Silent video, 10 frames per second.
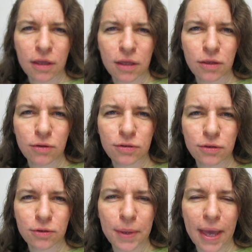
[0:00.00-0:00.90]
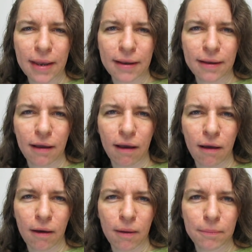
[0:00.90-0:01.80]
YouTube and
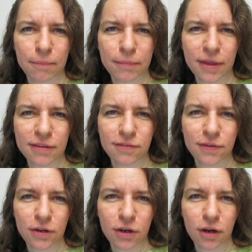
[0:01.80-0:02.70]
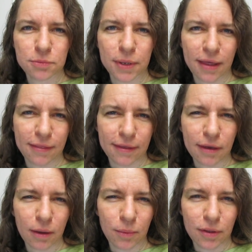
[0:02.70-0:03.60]
because um, of your encouragement I think
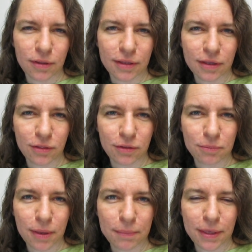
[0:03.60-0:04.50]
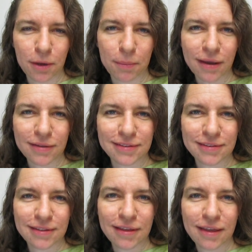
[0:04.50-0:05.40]
I will include my P.O. Box
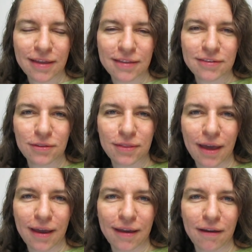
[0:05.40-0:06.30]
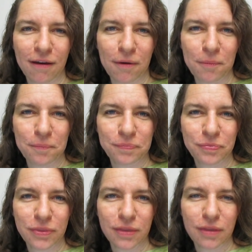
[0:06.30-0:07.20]
so that um,
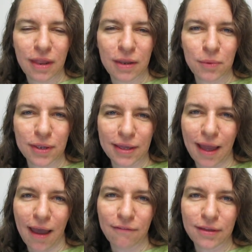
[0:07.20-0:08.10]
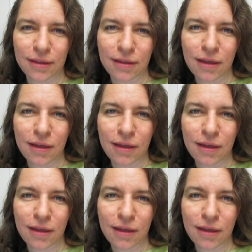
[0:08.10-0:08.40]
anyone can have it.